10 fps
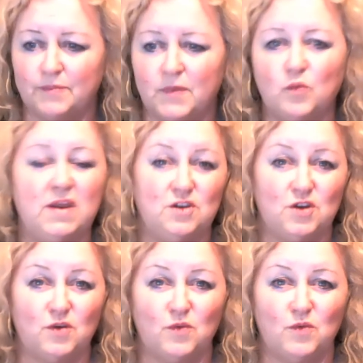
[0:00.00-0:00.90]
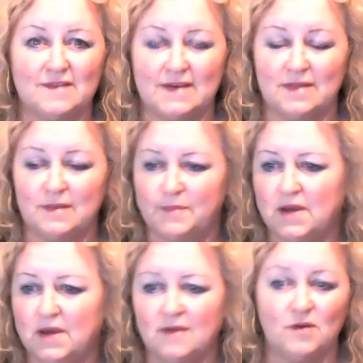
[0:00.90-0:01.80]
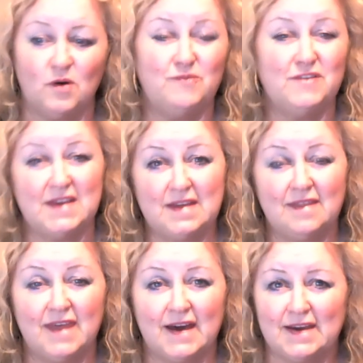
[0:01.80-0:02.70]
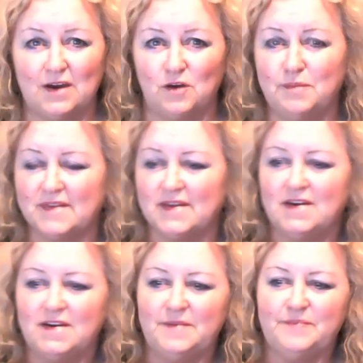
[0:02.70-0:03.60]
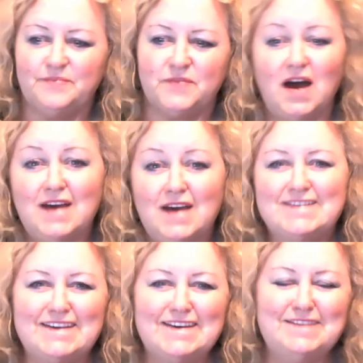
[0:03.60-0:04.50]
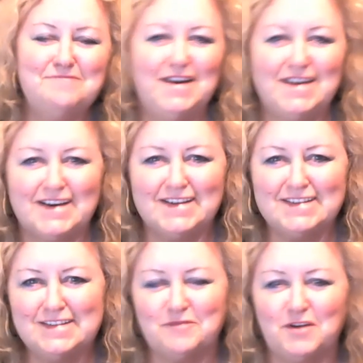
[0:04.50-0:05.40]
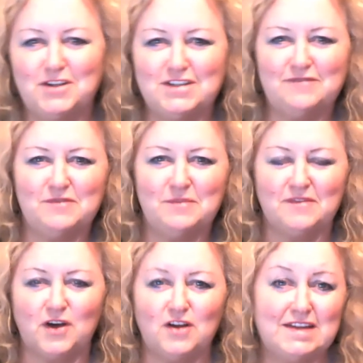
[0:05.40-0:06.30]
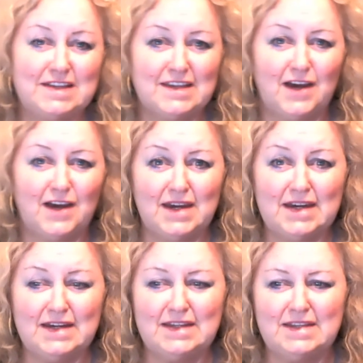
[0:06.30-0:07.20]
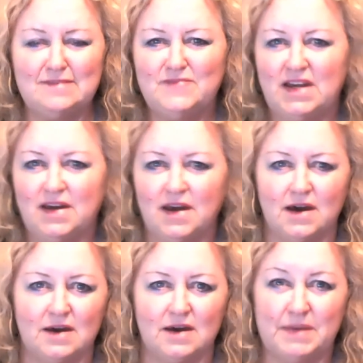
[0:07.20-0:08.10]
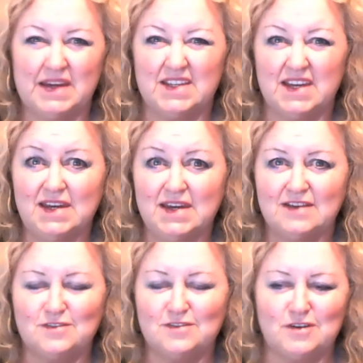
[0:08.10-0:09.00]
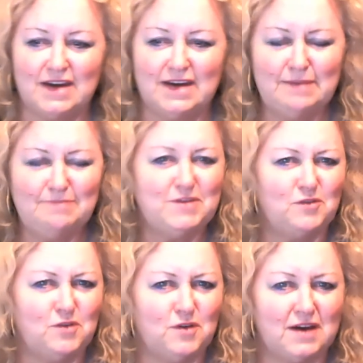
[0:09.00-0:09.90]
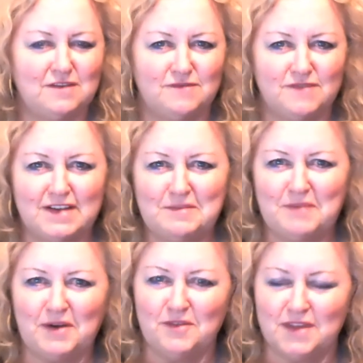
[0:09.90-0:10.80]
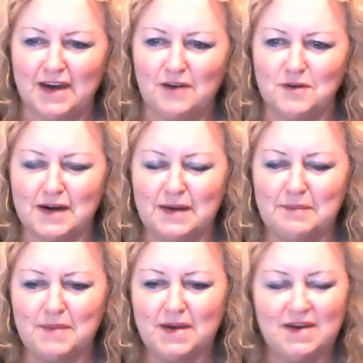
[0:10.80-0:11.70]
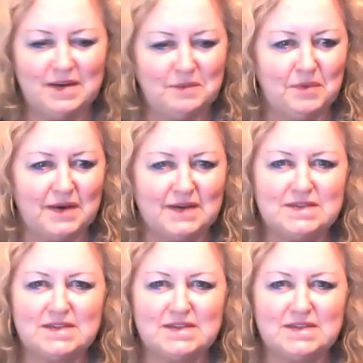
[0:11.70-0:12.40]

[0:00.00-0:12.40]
when you don't want to see them. So hopefully that helps. I see my cousin's watching from Scotland. Hi, hun. Big day yesterday. Don't know how you feel about the outcome, but